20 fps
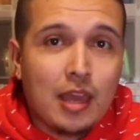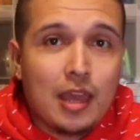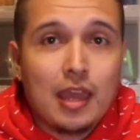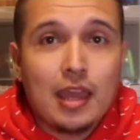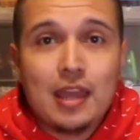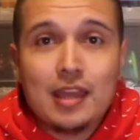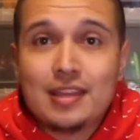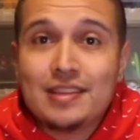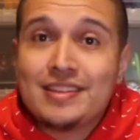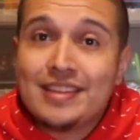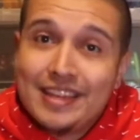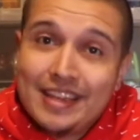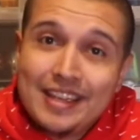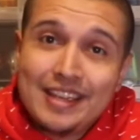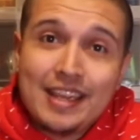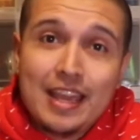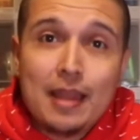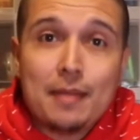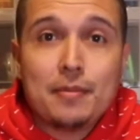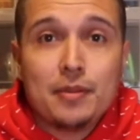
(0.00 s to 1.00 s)
And it
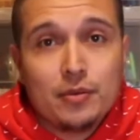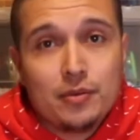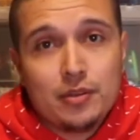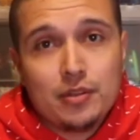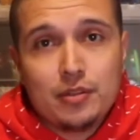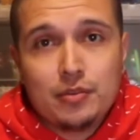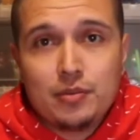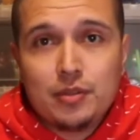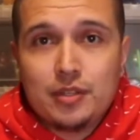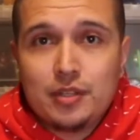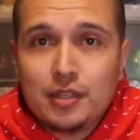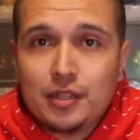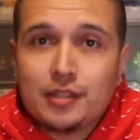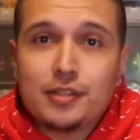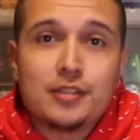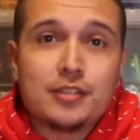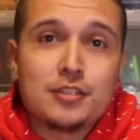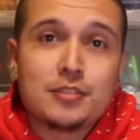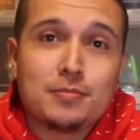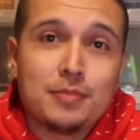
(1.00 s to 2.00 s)
can be really
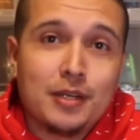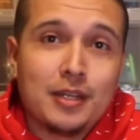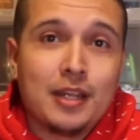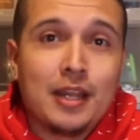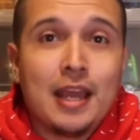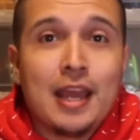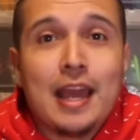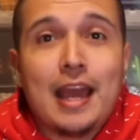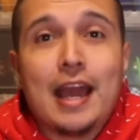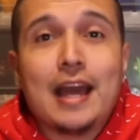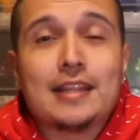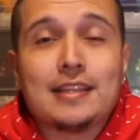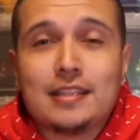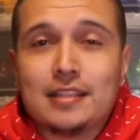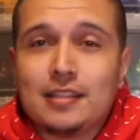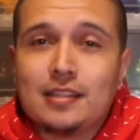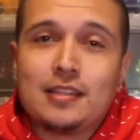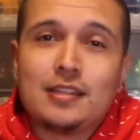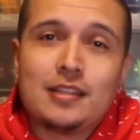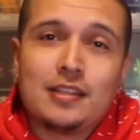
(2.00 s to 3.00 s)
ridiculous, but at the
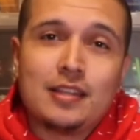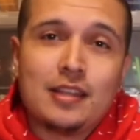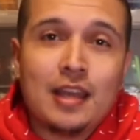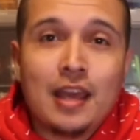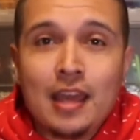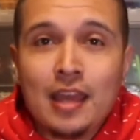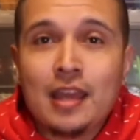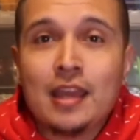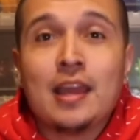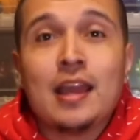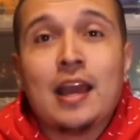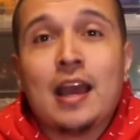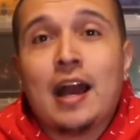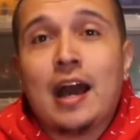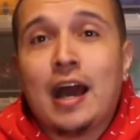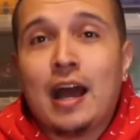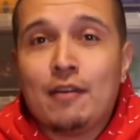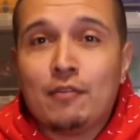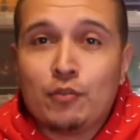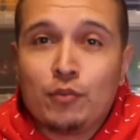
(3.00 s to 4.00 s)
end of the day,
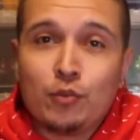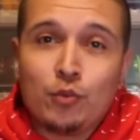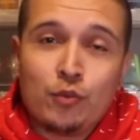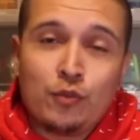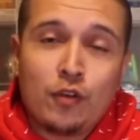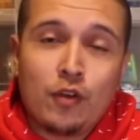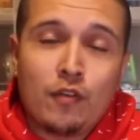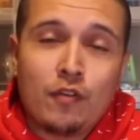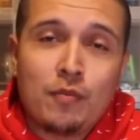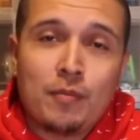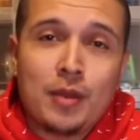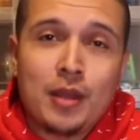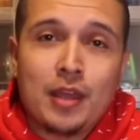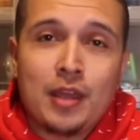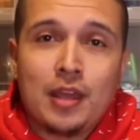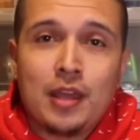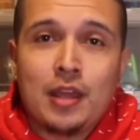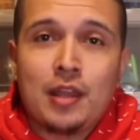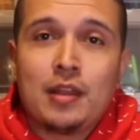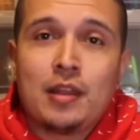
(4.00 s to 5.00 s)
I have a roof over my
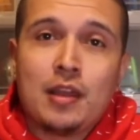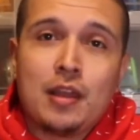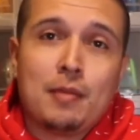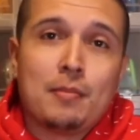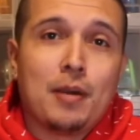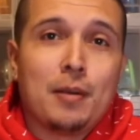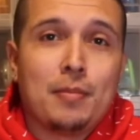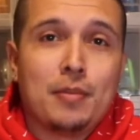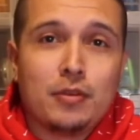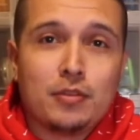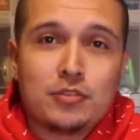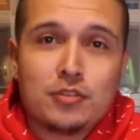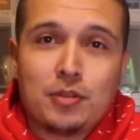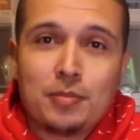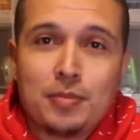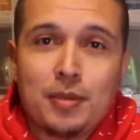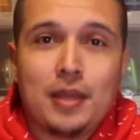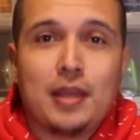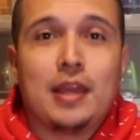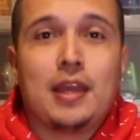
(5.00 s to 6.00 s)
head, my bills are
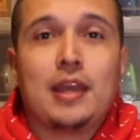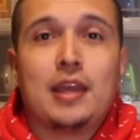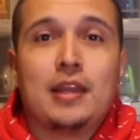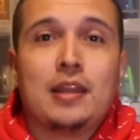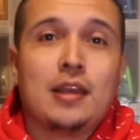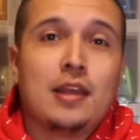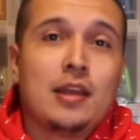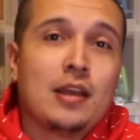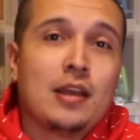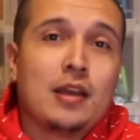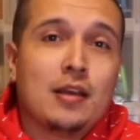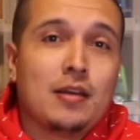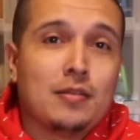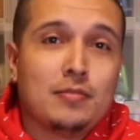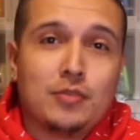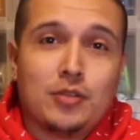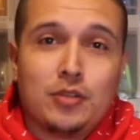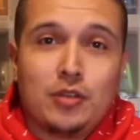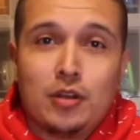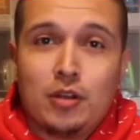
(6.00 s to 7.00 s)
paid,
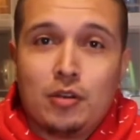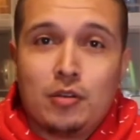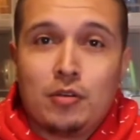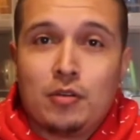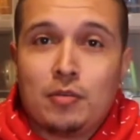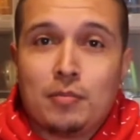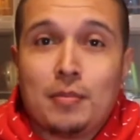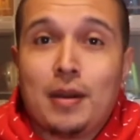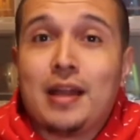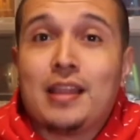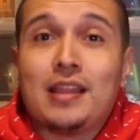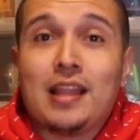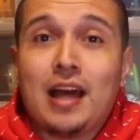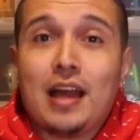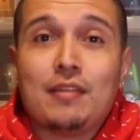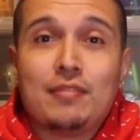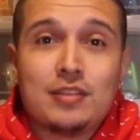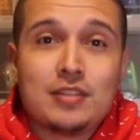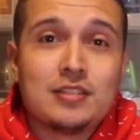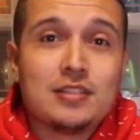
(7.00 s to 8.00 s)
you know, my
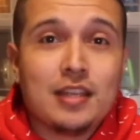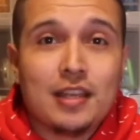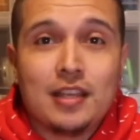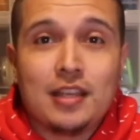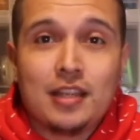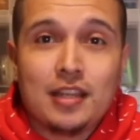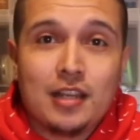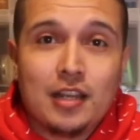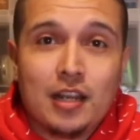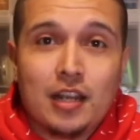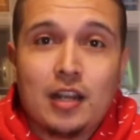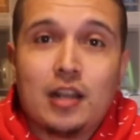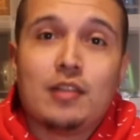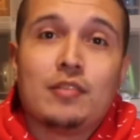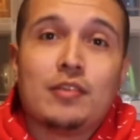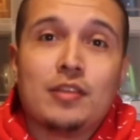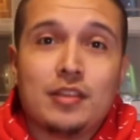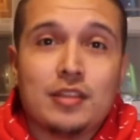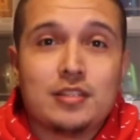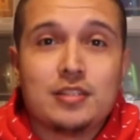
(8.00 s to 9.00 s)
life is taken care
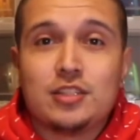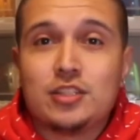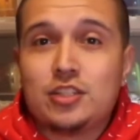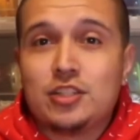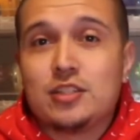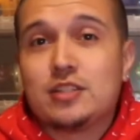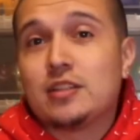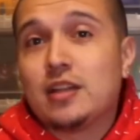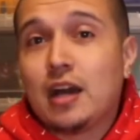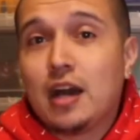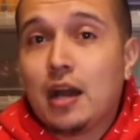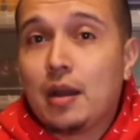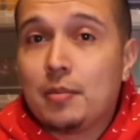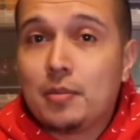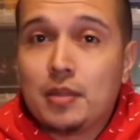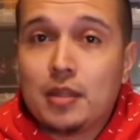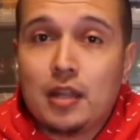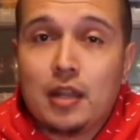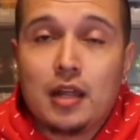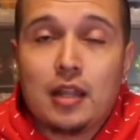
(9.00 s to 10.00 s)
of. This is just a
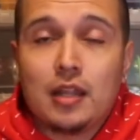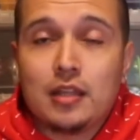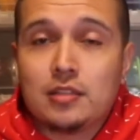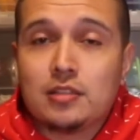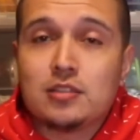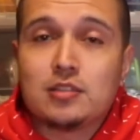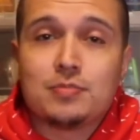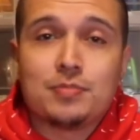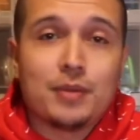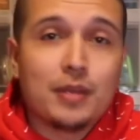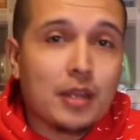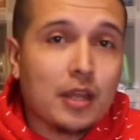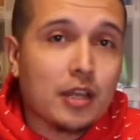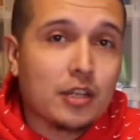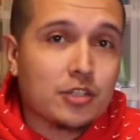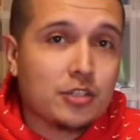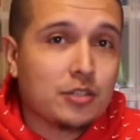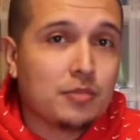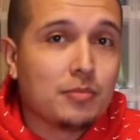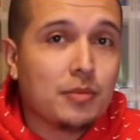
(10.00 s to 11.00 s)
hobby that I like to spend
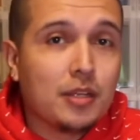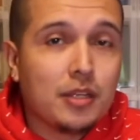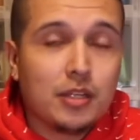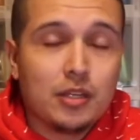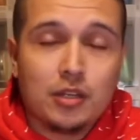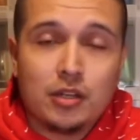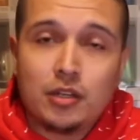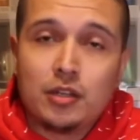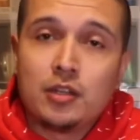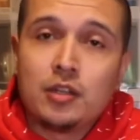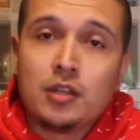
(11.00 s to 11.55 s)
extra money on.